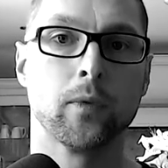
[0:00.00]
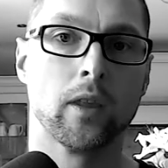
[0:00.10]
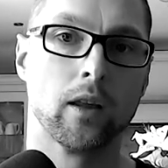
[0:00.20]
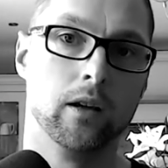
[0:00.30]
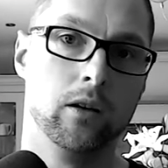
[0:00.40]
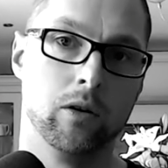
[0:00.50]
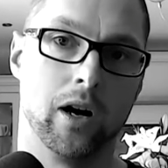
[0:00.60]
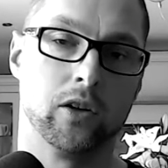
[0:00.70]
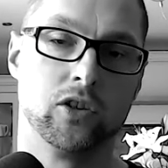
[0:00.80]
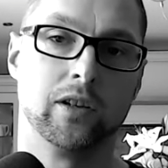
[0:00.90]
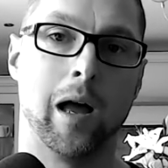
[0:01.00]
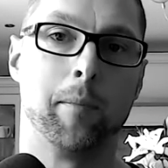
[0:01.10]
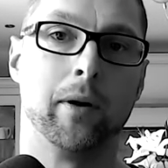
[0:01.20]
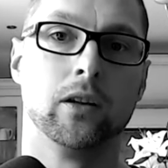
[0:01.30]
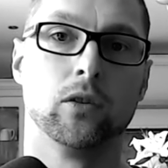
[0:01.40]
you actually
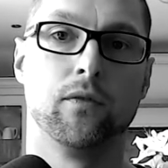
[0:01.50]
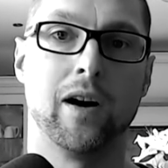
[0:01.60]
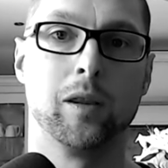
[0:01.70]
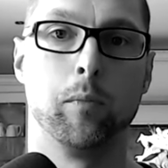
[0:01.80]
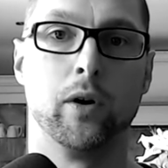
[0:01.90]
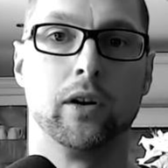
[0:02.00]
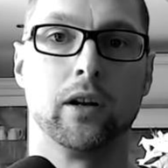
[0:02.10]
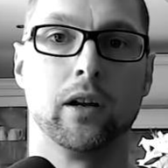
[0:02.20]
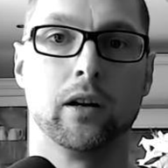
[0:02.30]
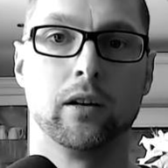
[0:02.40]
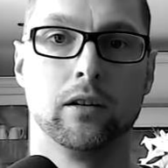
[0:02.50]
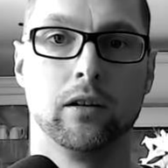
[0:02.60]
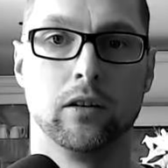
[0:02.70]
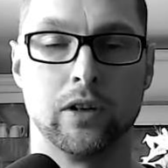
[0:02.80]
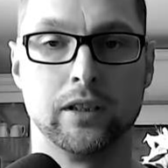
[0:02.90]
tapping into fat burning
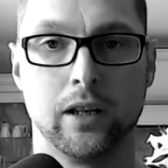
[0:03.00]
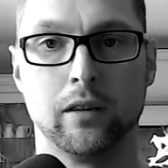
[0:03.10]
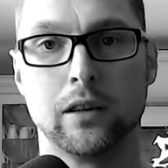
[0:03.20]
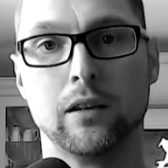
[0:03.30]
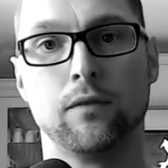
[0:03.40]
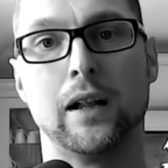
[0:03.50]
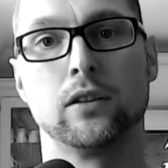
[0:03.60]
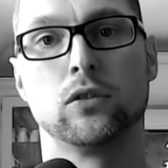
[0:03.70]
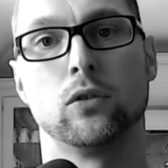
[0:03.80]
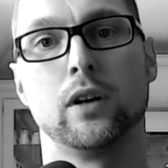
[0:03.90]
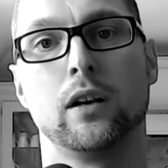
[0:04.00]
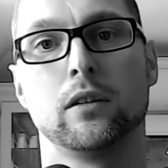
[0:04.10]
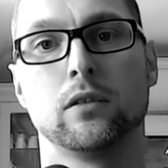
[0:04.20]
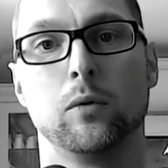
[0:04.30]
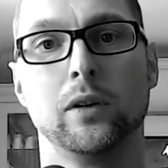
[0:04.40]
rather than fat storing.
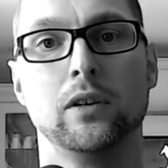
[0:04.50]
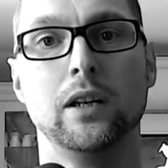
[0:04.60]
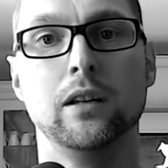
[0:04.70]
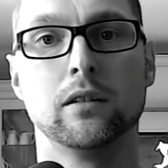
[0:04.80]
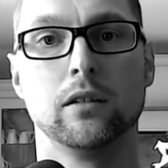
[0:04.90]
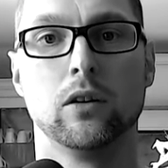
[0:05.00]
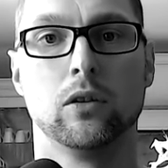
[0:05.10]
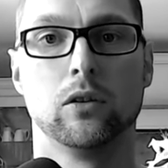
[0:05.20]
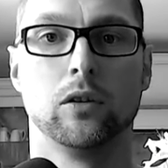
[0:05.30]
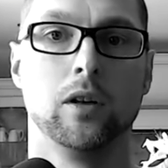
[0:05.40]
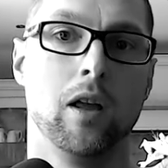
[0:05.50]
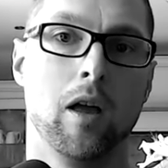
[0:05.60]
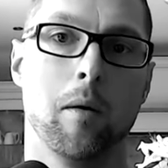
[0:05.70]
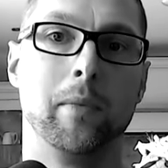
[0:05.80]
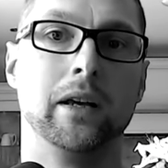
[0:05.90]
So when you eat your
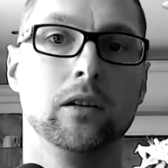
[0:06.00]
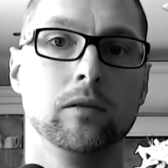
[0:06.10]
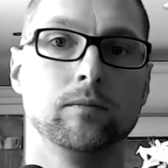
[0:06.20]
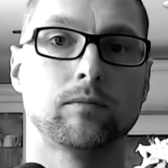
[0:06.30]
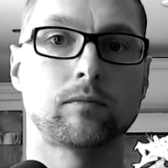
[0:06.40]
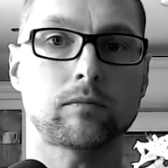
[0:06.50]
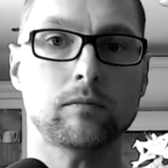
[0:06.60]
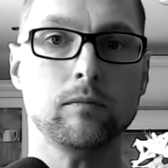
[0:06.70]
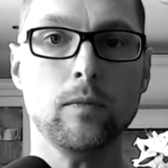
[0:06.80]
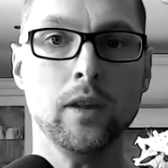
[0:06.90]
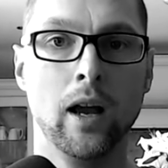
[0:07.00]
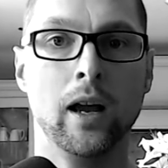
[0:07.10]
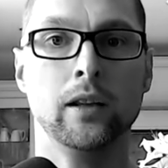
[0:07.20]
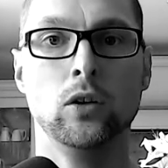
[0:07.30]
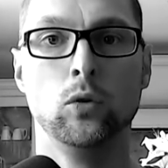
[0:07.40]
meal
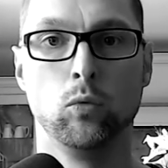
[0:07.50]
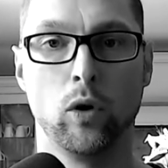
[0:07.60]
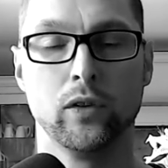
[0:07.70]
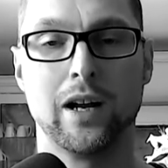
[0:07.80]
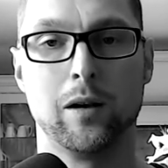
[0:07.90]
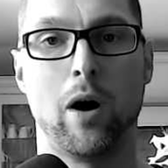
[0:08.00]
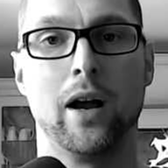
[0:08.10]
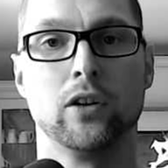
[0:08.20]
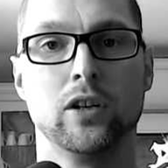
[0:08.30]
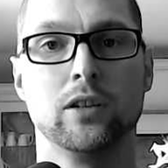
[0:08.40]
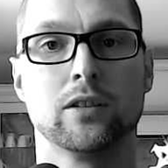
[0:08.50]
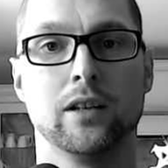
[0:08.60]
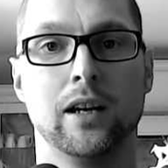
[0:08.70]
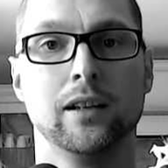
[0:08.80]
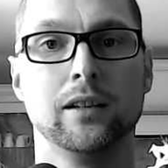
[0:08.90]
and you want carbohydrates
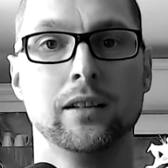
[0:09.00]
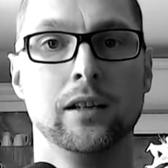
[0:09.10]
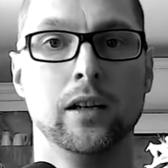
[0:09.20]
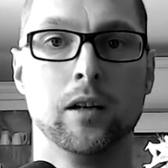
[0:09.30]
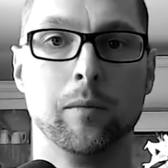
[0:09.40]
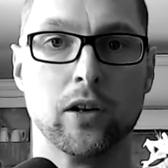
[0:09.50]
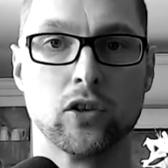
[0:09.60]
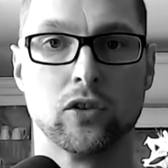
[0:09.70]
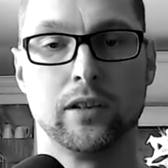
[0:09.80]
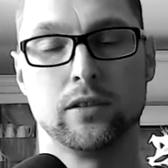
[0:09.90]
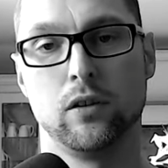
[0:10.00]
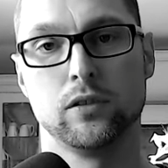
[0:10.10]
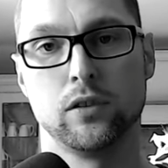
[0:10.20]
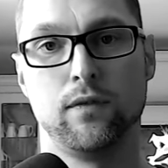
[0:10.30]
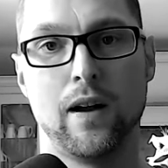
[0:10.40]
in it, make sure there's
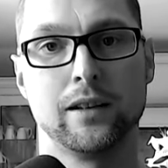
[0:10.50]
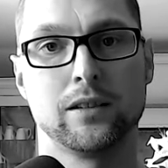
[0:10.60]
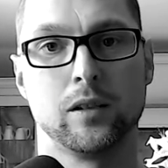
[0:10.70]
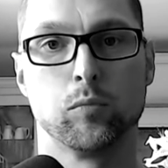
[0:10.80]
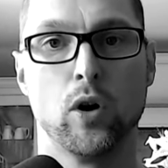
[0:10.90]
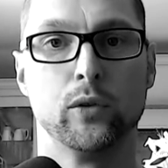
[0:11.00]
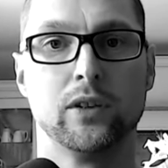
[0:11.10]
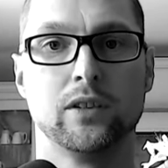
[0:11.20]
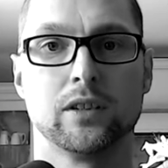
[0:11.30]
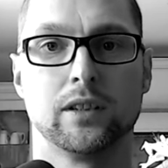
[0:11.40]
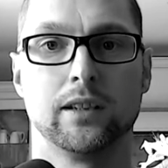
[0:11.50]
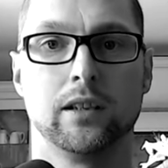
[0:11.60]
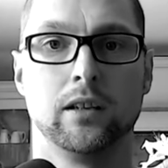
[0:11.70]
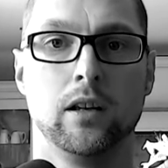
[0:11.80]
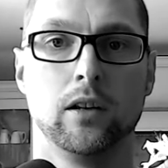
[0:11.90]
also fats and proteins in it.
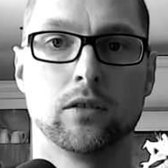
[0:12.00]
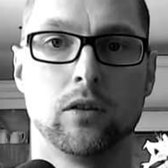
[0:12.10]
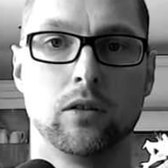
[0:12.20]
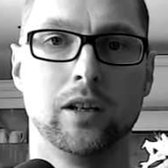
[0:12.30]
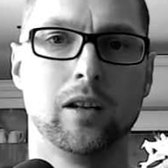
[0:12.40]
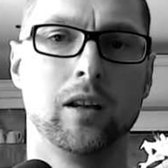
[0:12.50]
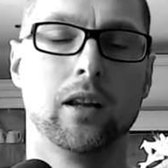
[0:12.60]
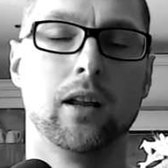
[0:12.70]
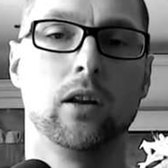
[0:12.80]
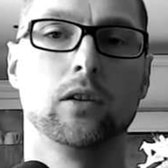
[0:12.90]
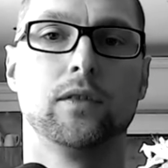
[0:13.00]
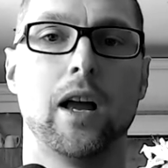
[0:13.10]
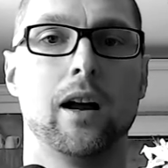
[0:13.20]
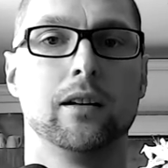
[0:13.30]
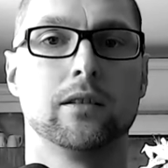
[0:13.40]
So in, in a lot of
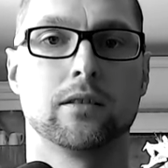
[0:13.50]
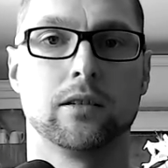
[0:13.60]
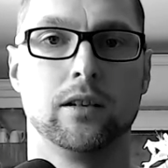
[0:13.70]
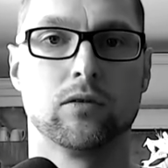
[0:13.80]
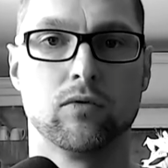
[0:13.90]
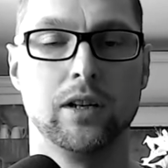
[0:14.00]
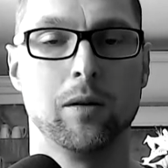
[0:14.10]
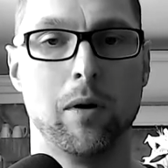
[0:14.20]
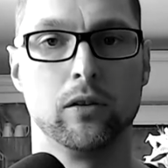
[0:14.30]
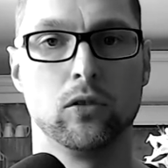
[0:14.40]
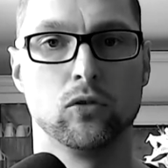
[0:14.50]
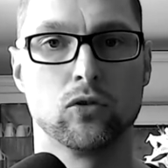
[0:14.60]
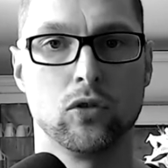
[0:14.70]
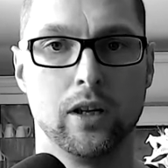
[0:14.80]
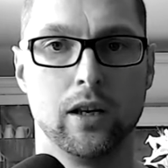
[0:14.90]
diets, it's really about
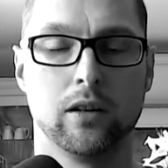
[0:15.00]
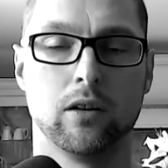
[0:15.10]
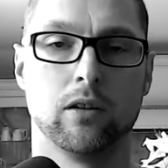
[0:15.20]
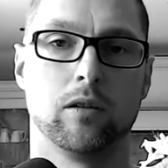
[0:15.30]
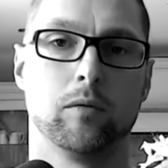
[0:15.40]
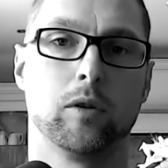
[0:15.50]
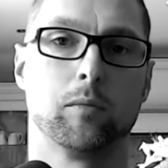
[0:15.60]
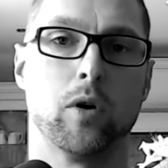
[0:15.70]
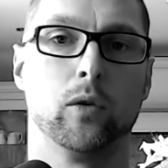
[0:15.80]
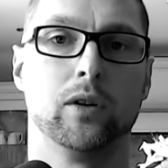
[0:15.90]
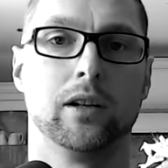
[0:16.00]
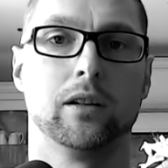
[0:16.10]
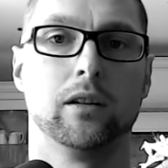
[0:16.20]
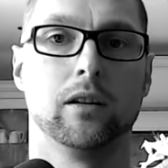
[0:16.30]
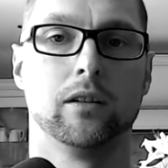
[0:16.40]
controlling the, the protein,
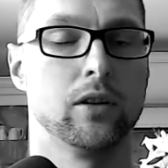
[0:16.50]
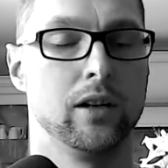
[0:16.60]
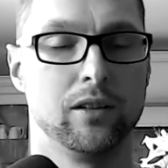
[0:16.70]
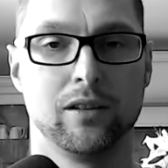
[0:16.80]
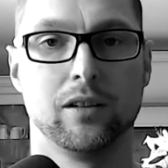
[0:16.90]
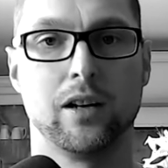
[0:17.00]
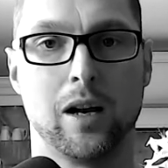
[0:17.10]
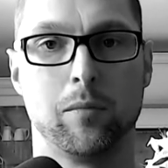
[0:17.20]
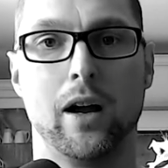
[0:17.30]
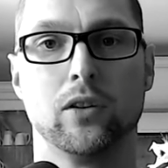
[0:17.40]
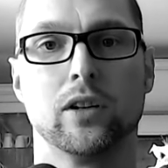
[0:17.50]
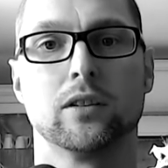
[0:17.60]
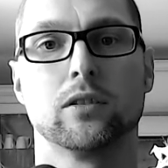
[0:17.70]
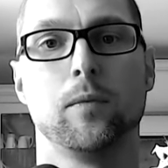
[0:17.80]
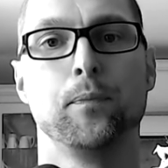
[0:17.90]
uh, sorry, the carbohydrate.
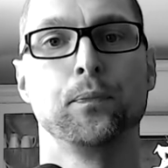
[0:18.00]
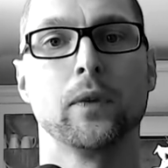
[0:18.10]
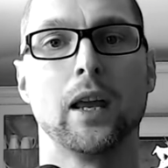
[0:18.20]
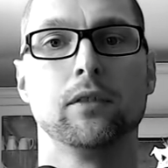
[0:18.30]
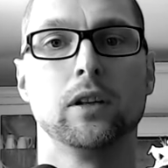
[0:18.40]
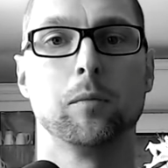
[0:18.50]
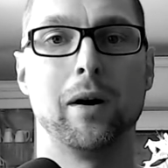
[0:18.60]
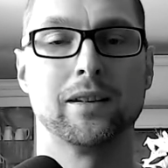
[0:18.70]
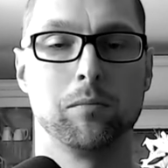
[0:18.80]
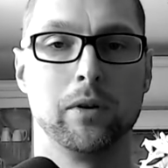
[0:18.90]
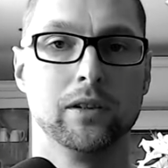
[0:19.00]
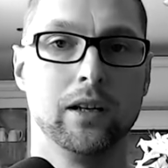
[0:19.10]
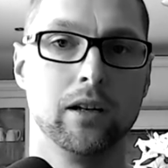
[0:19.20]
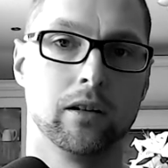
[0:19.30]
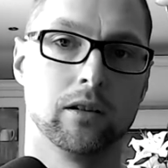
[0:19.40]
So even in the muscle
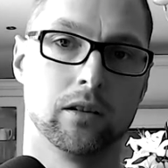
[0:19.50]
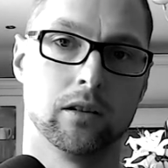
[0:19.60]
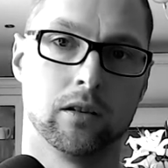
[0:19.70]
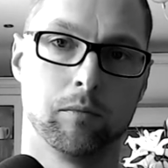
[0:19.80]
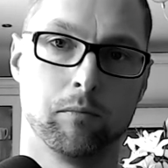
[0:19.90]
building, the